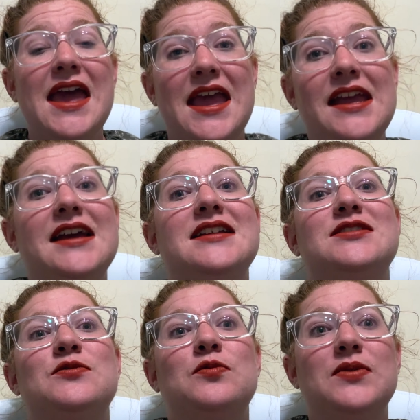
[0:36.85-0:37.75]

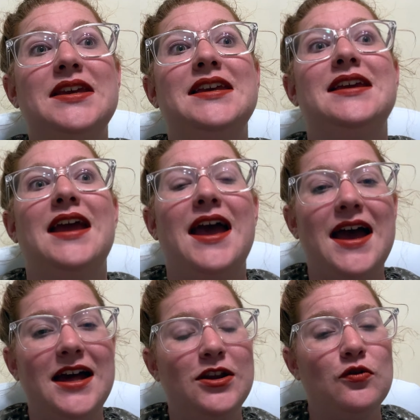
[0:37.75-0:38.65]
and we
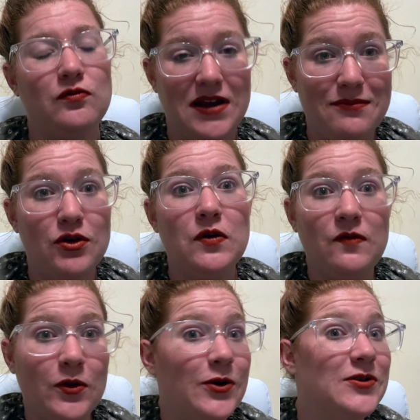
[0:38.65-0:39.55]
had Rainbow
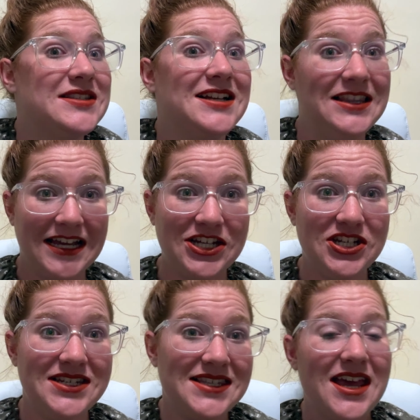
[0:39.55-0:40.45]
Florals
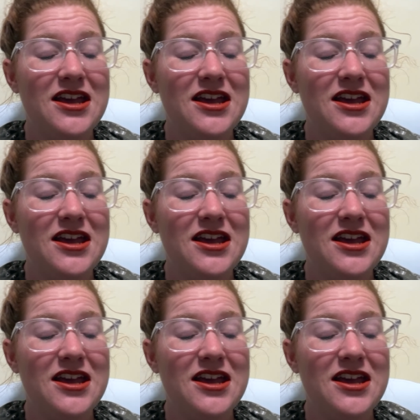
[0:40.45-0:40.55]
Collections.